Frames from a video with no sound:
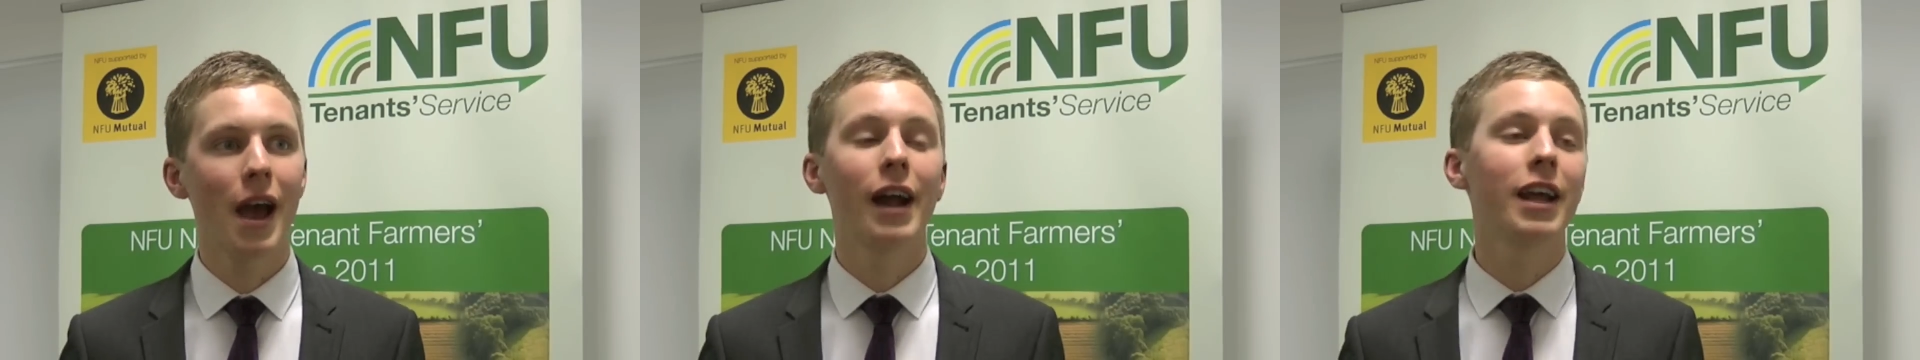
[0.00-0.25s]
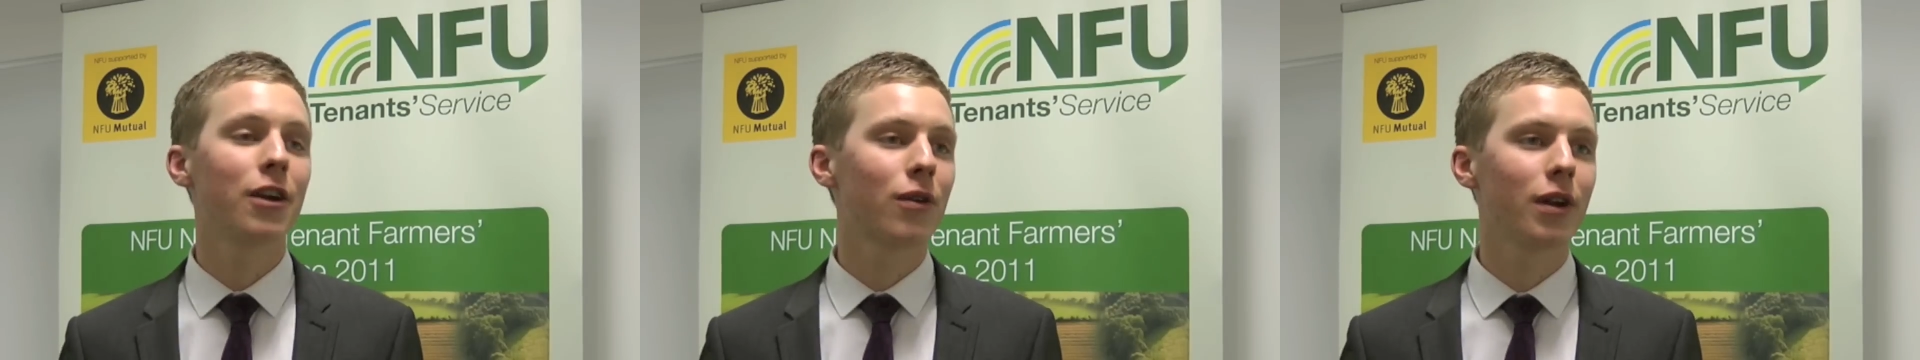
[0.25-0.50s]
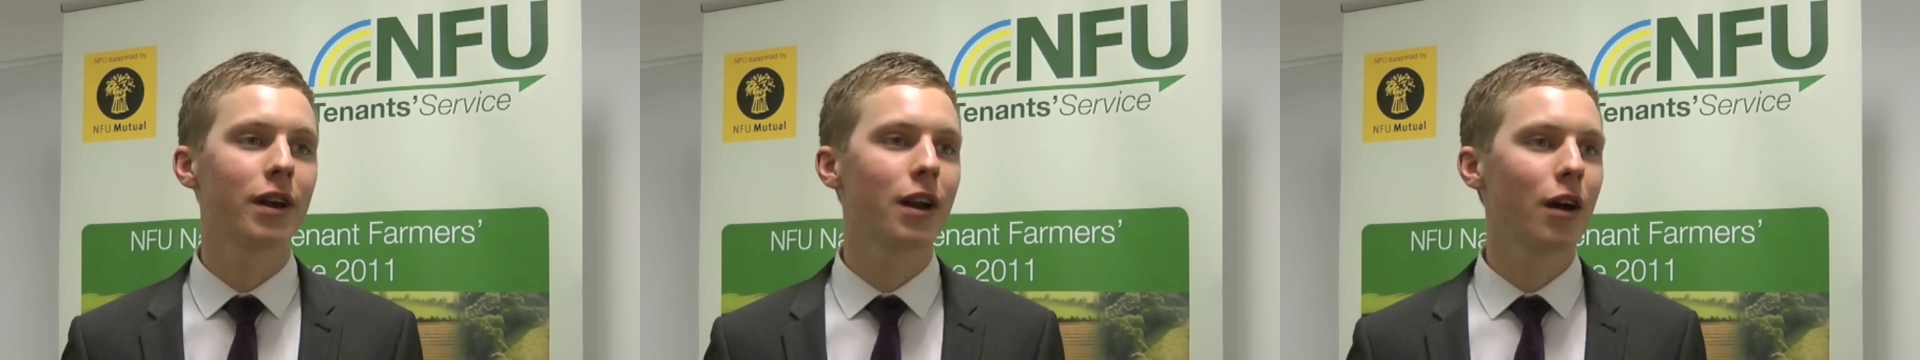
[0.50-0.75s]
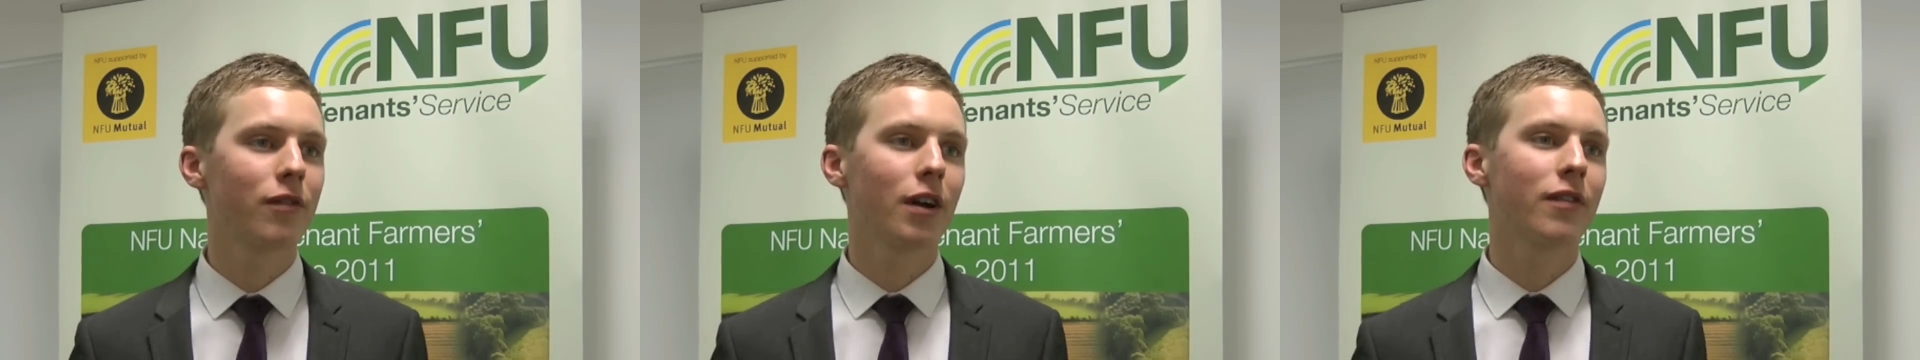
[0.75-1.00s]
And
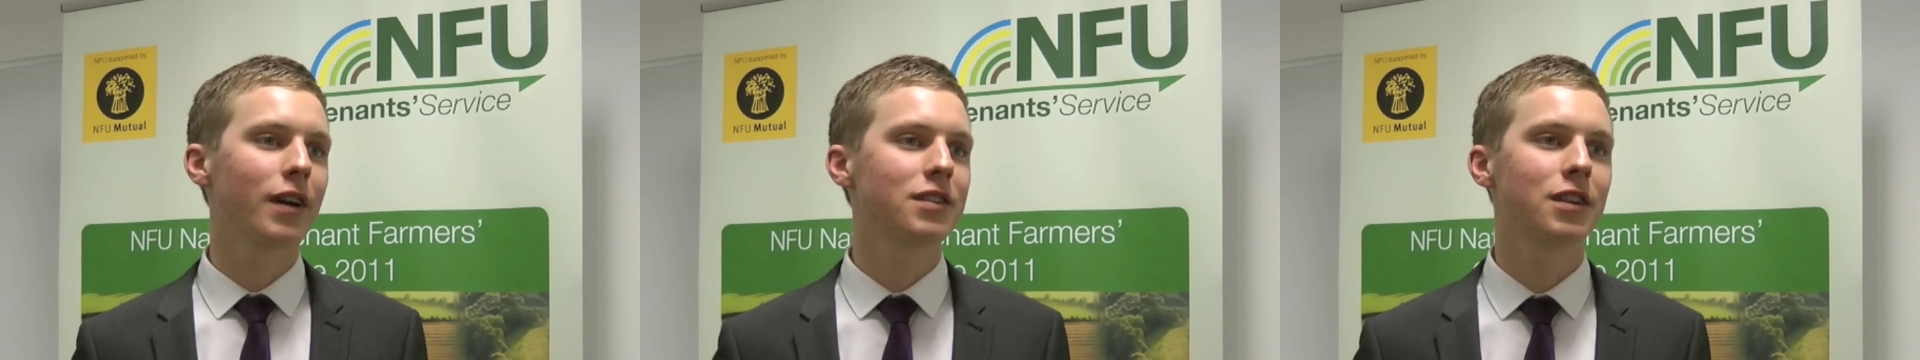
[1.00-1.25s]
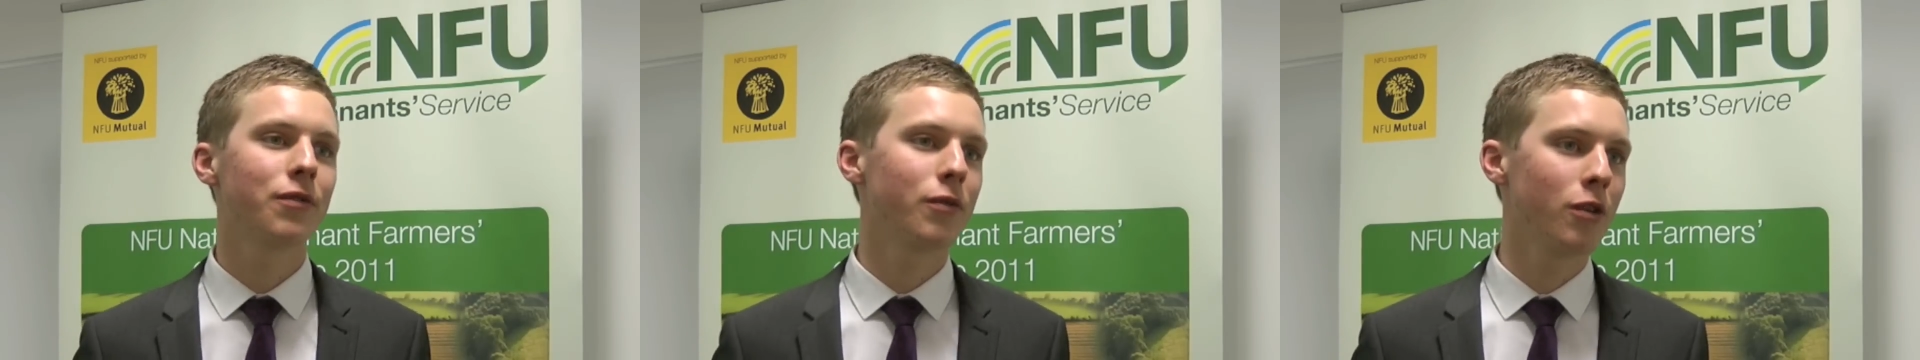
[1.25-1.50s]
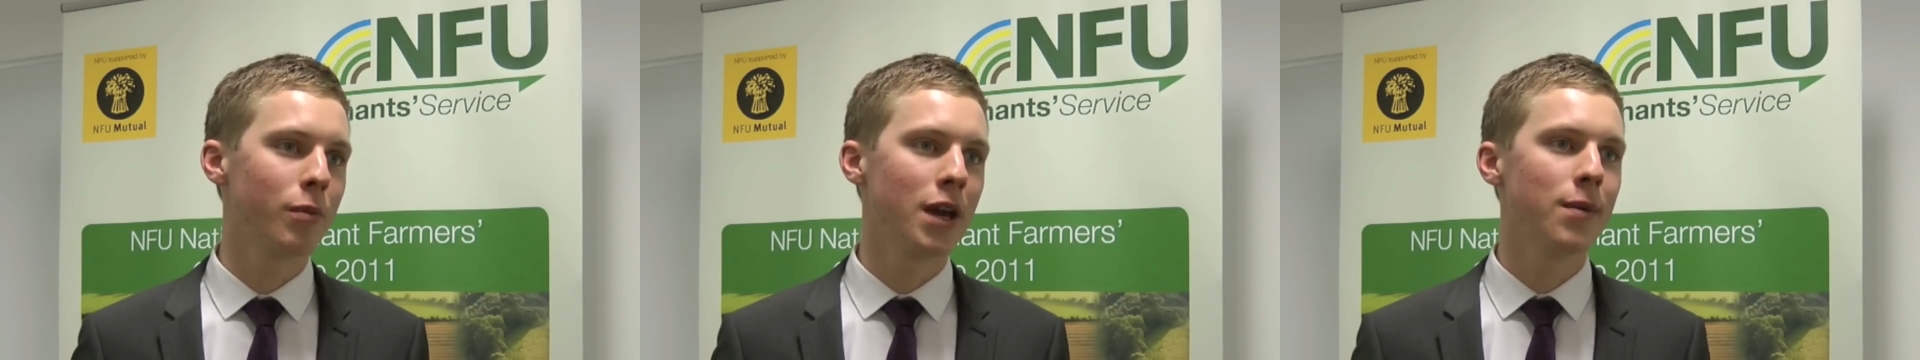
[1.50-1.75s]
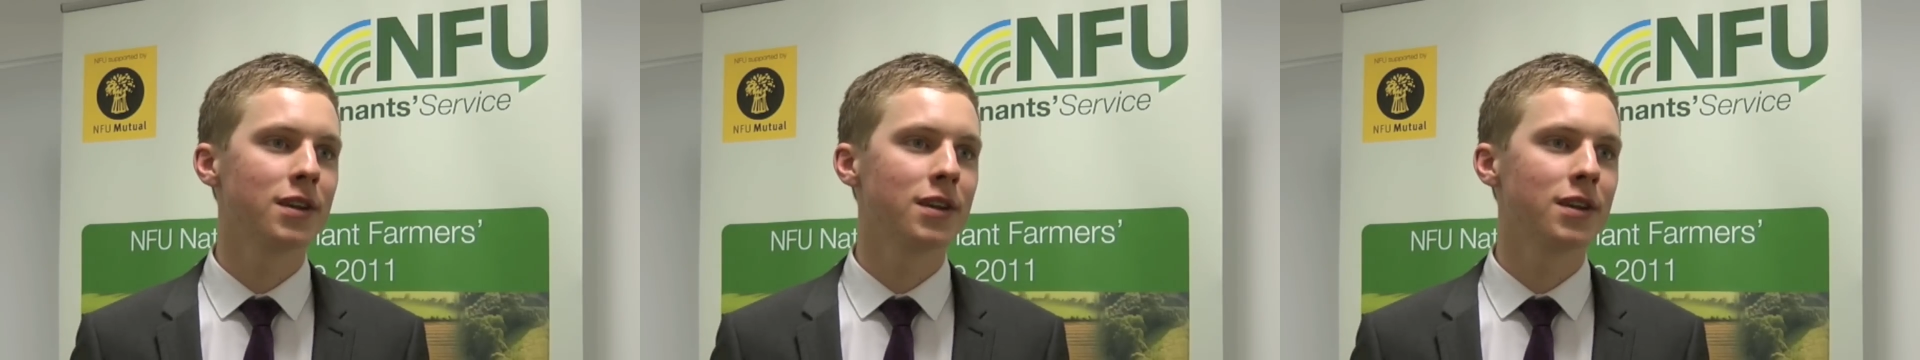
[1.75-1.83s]
equally, I've had stuff with the